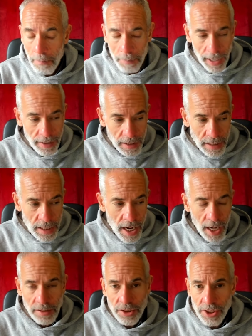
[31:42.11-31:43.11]
But
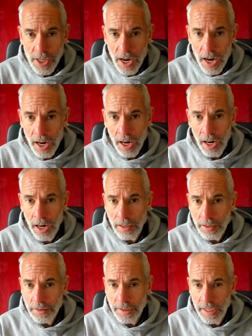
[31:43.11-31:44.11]
nuts are
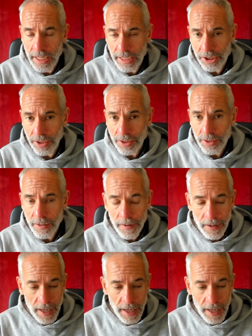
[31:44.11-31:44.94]
delicious.